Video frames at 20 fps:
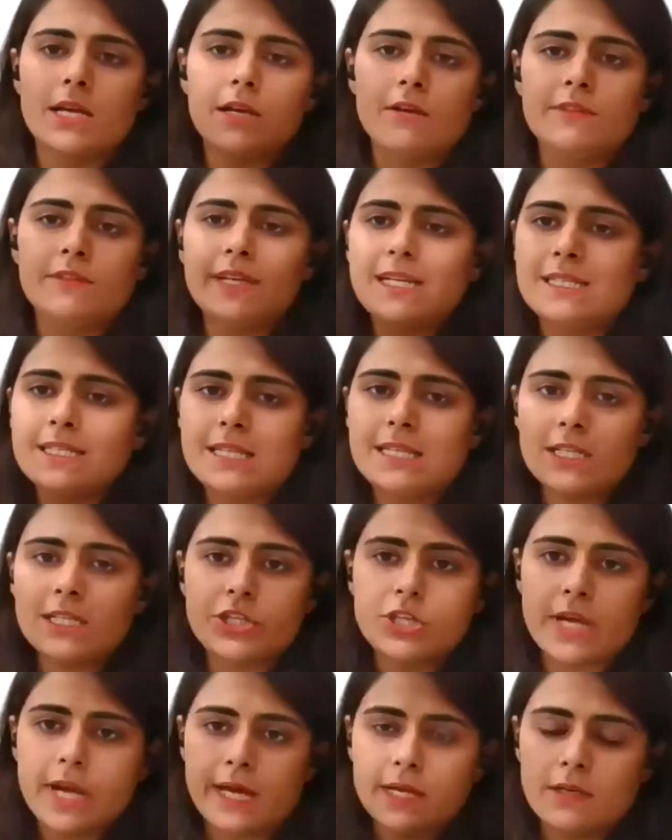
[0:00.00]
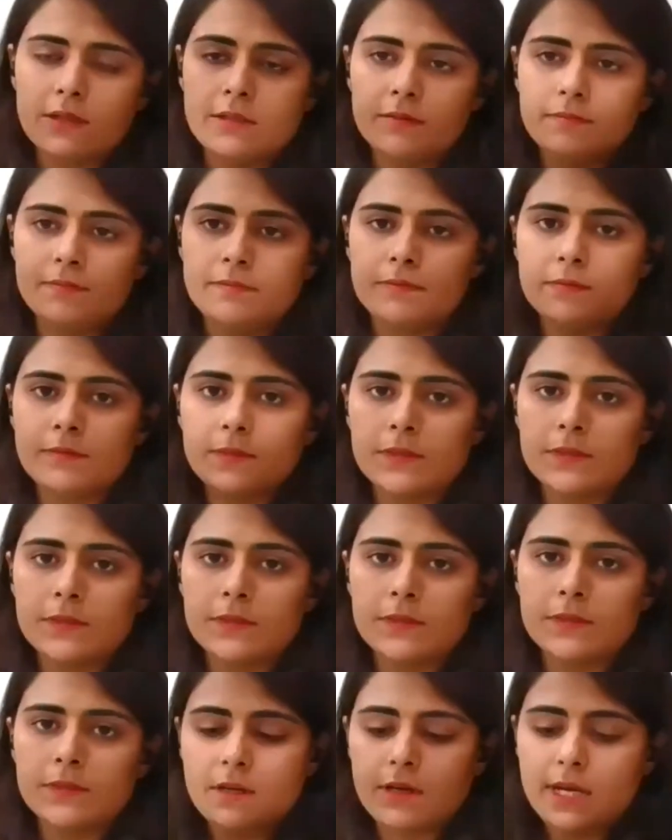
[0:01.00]
If there is a check,
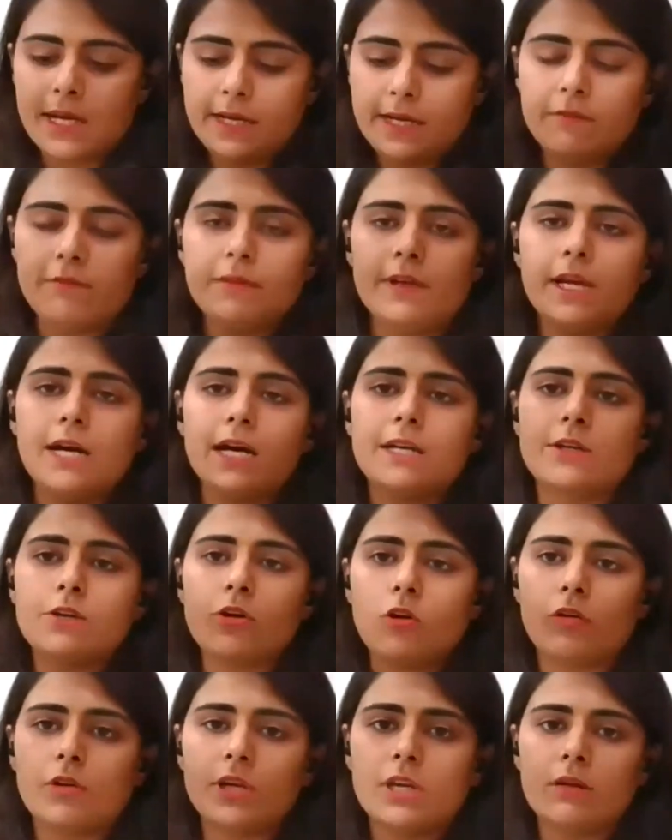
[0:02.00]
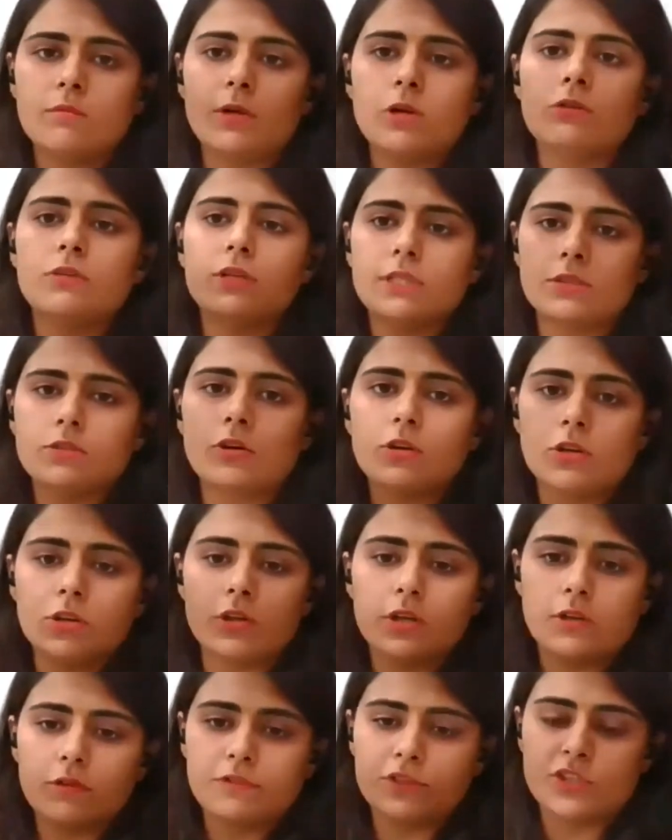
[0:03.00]
and we are talking about dishonor of